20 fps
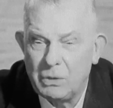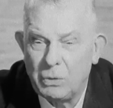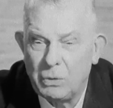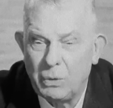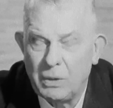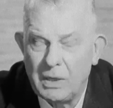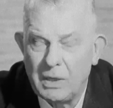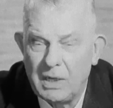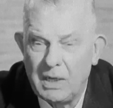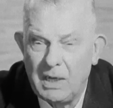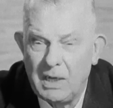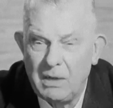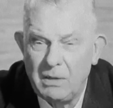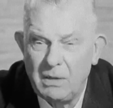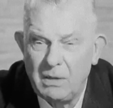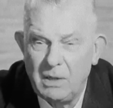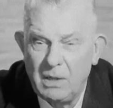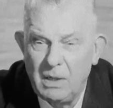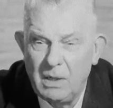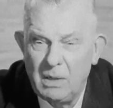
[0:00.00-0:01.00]
touring
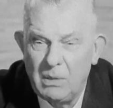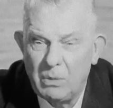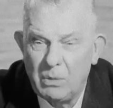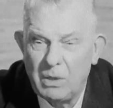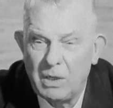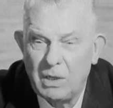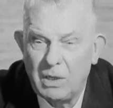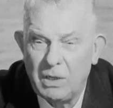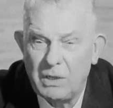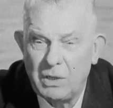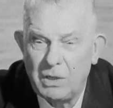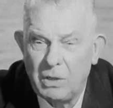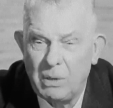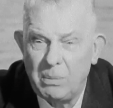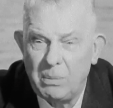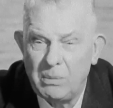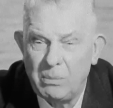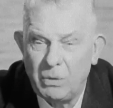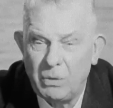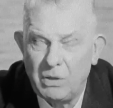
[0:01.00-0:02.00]
car. Well, he got it
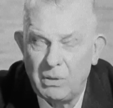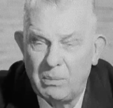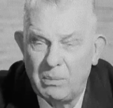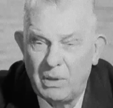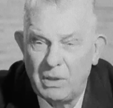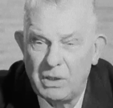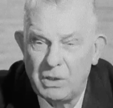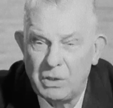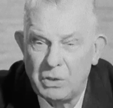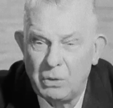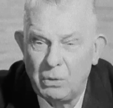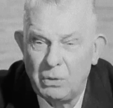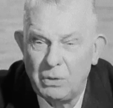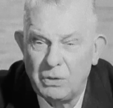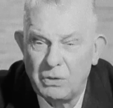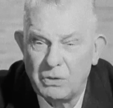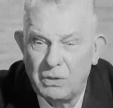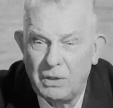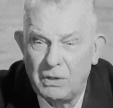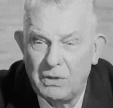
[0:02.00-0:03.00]
up and put it by his
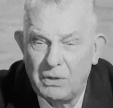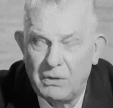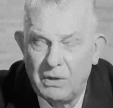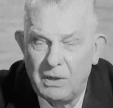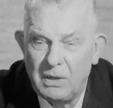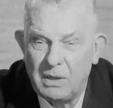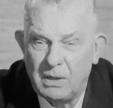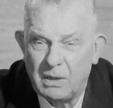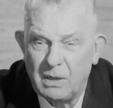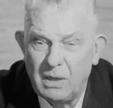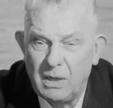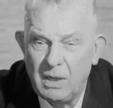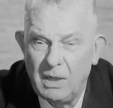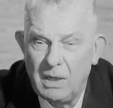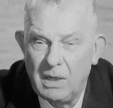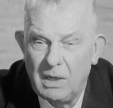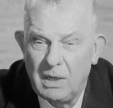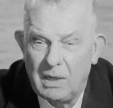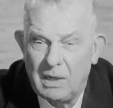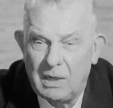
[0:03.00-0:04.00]
shoulders, got it ready.
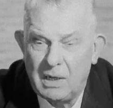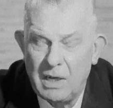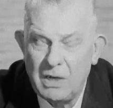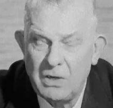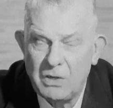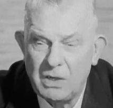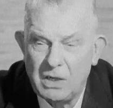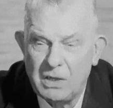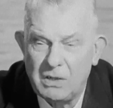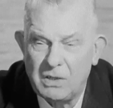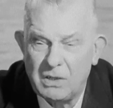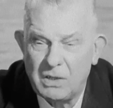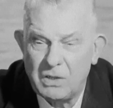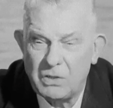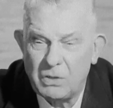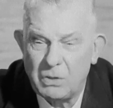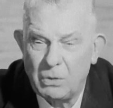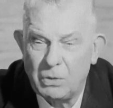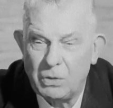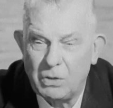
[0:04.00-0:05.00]
And I said to
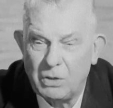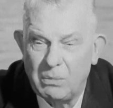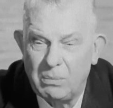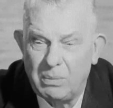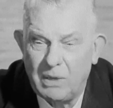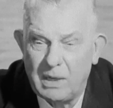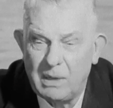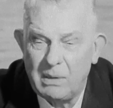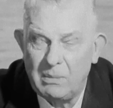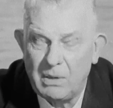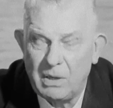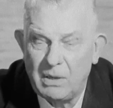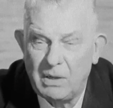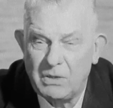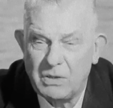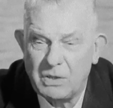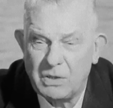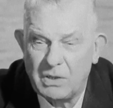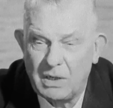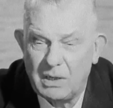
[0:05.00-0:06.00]
this soldier, Barry,
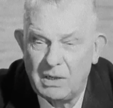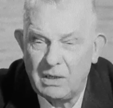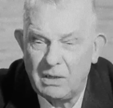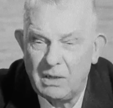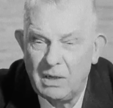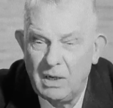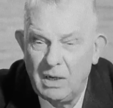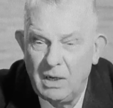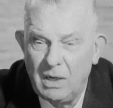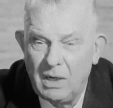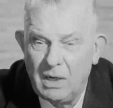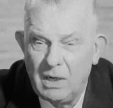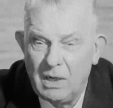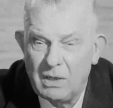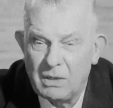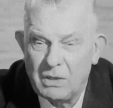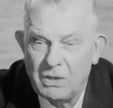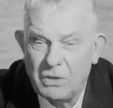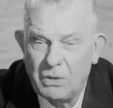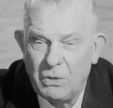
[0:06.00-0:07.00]
because says I,
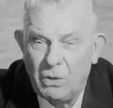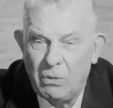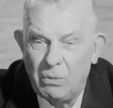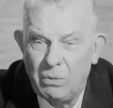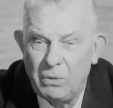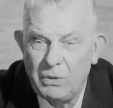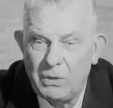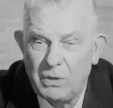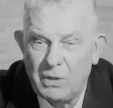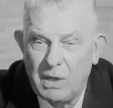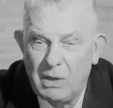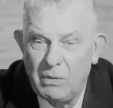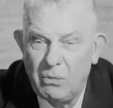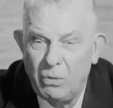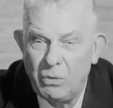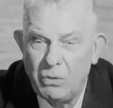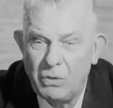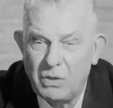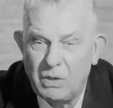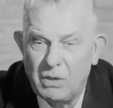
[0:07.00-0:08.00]
"'tis no wonder he
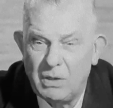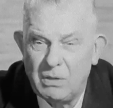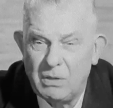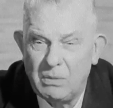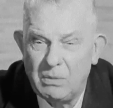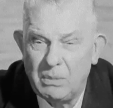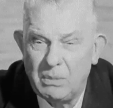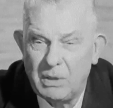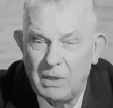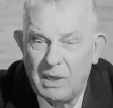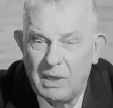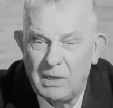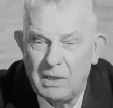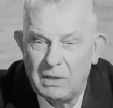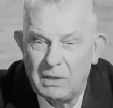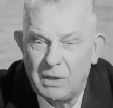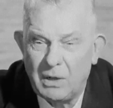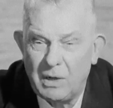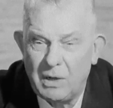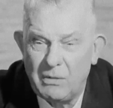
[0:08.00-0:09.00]
would be
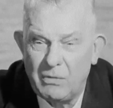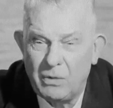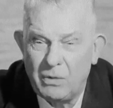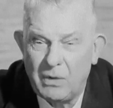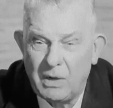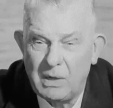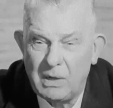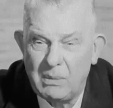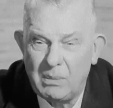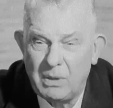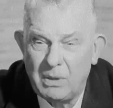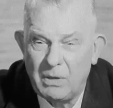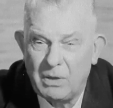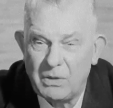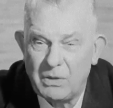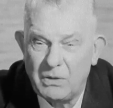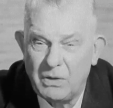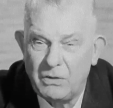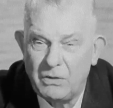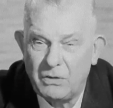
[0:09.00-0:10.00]
getting the rifle ready,
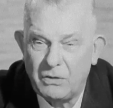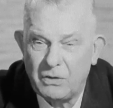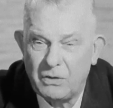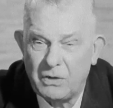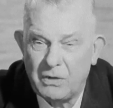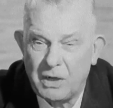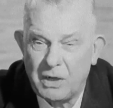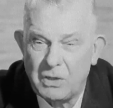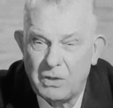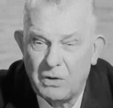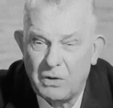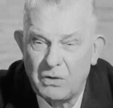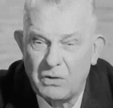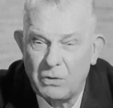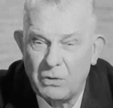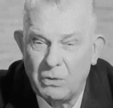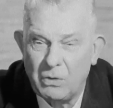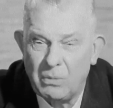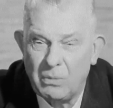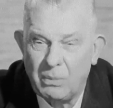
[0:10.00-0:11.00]
because this is a
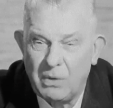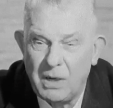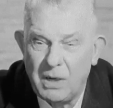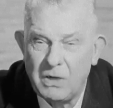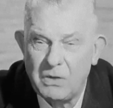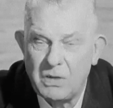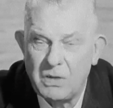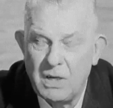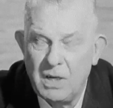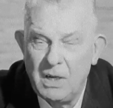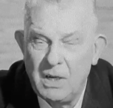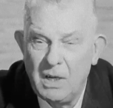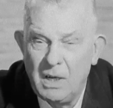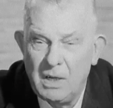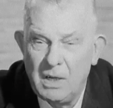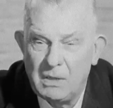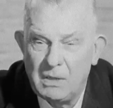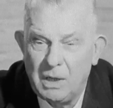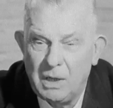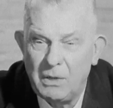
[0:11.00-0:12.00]
treacherous looking place."
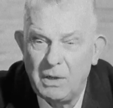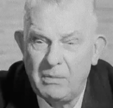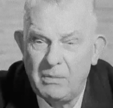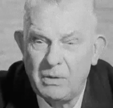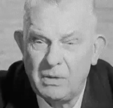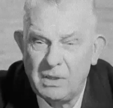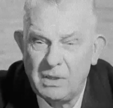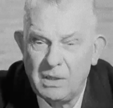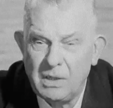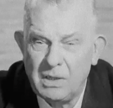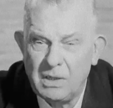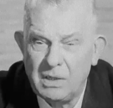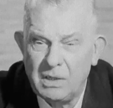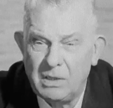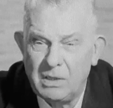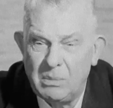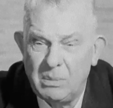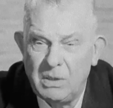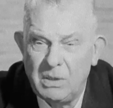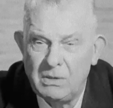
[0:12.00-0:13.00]
Not ever thinking
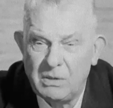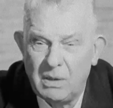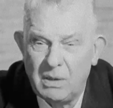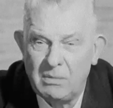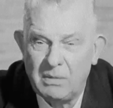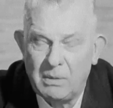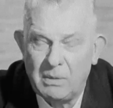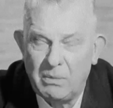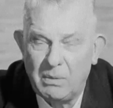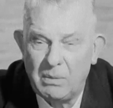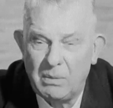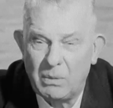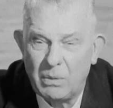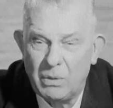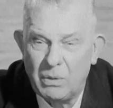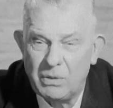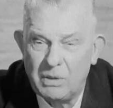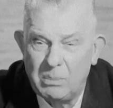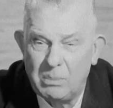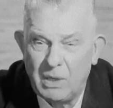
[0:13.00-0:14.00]
at the meantime that we were
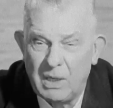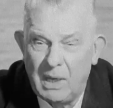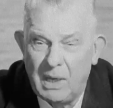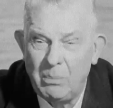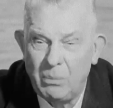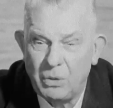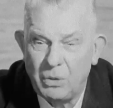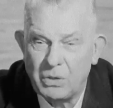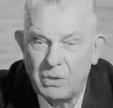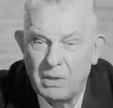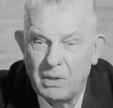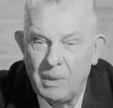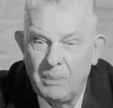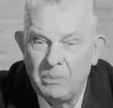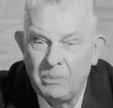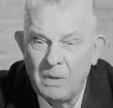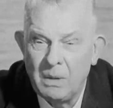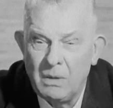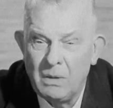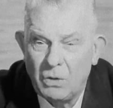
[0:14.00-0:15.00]
going to be ambushed.
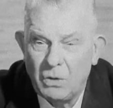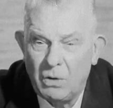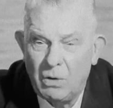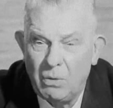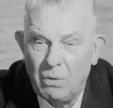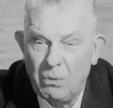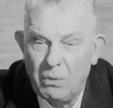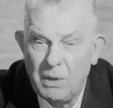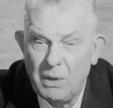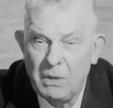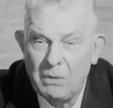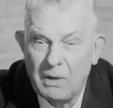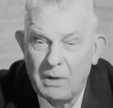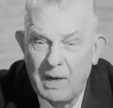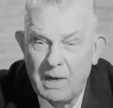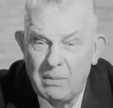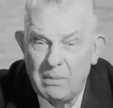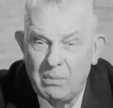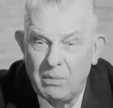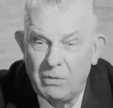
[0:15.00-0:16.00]
So we
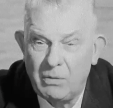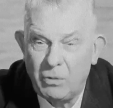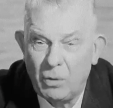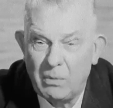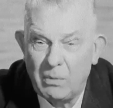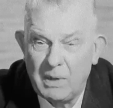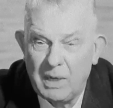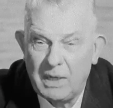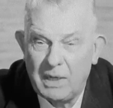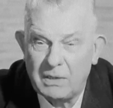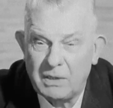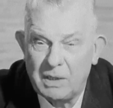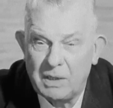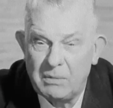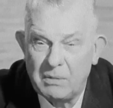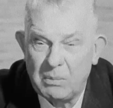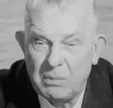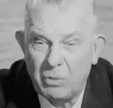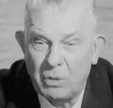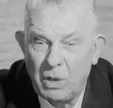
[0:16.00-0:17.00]
ran, before we had
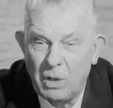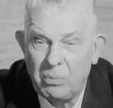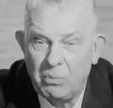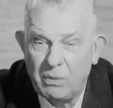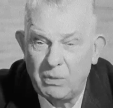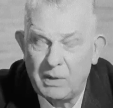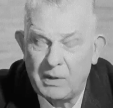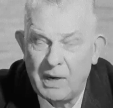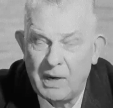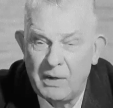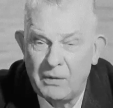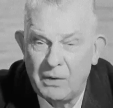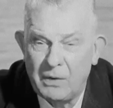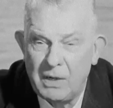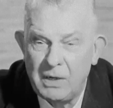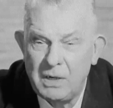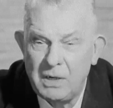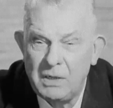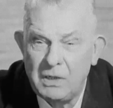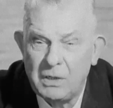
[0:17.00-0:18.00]
time to pull up, we ran
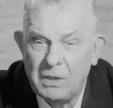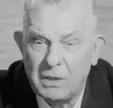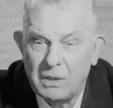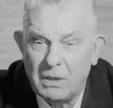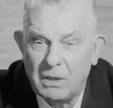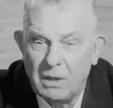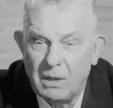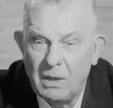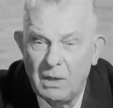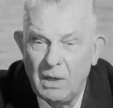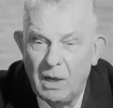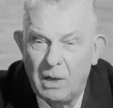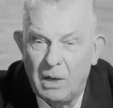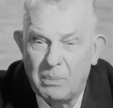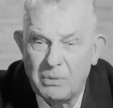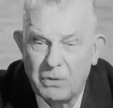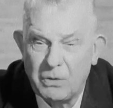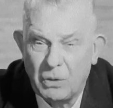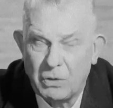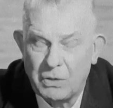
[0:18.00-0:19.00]
right into the
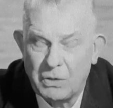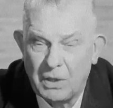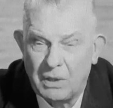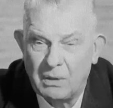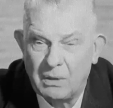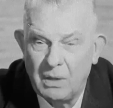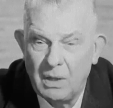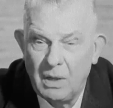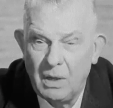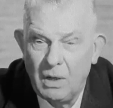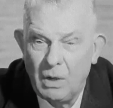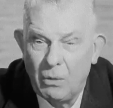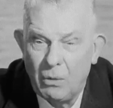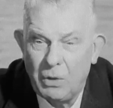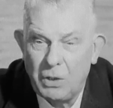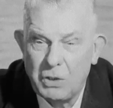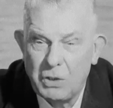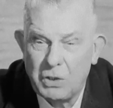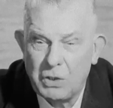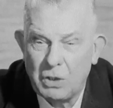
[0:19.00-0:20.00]
obstruction,
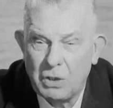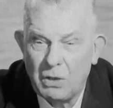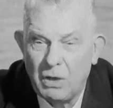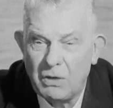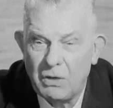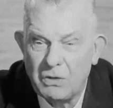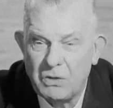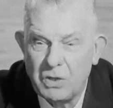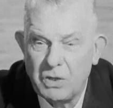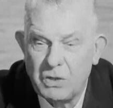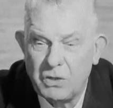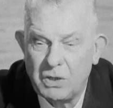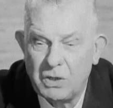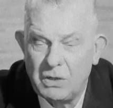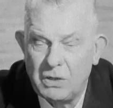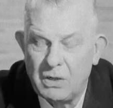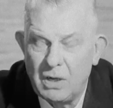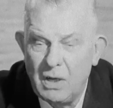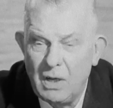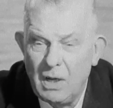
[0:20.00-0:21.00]
which
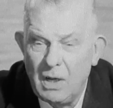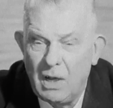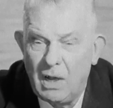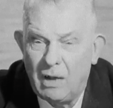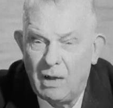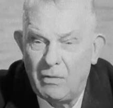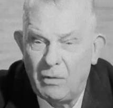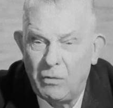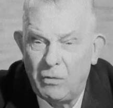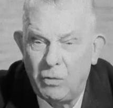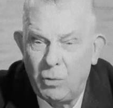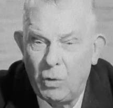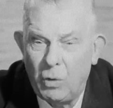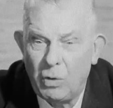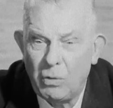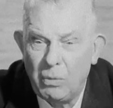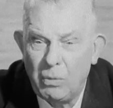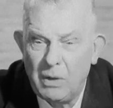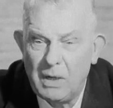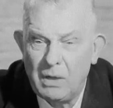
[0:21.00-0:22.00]
consisted of a
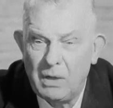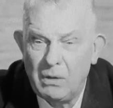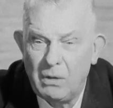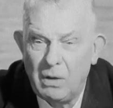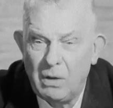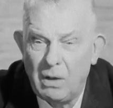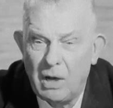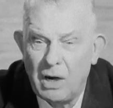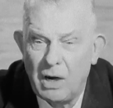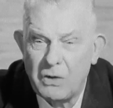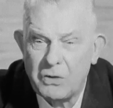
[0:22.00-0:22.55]
four-wheel